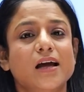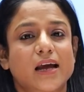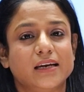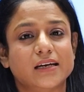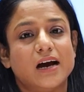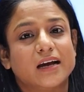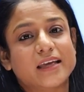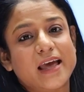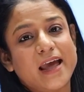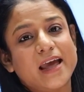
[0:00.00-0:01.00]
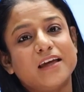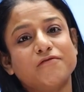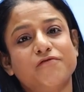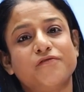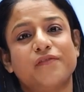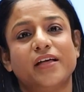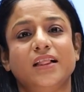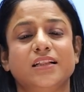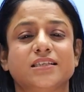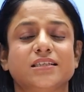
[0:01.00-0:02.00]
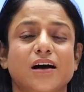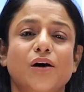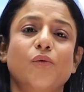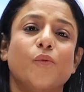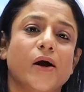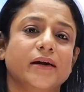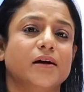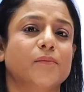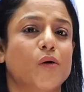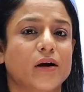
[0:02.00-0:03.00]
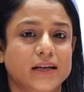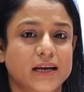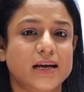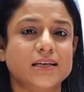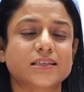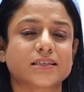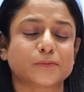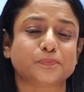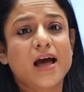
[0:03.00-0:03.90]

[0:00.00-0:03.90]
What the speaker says: it again fills the water bodies,